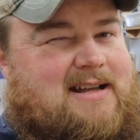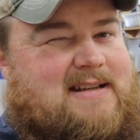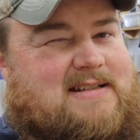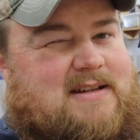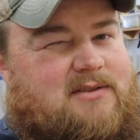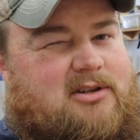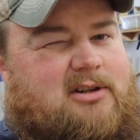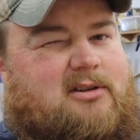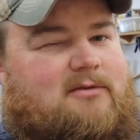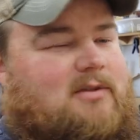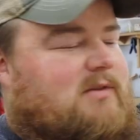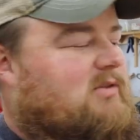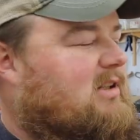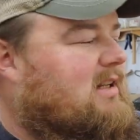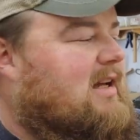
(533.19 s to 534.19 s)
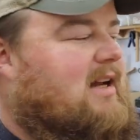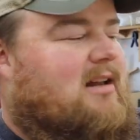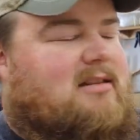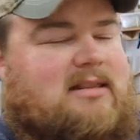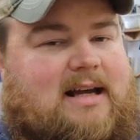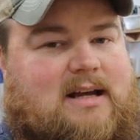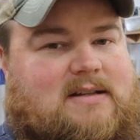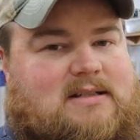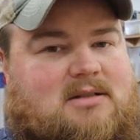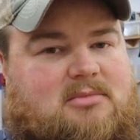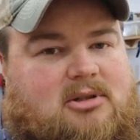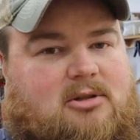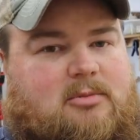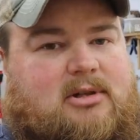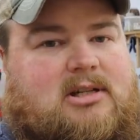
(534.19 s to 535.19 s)
750 and 1000
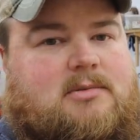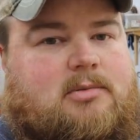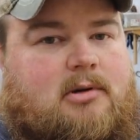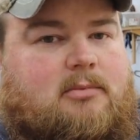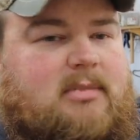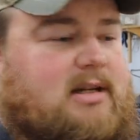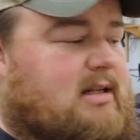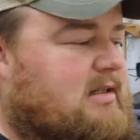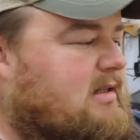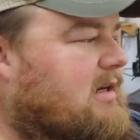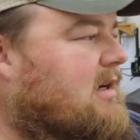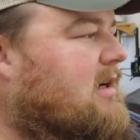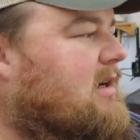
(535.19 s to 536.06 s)
millimeters per minute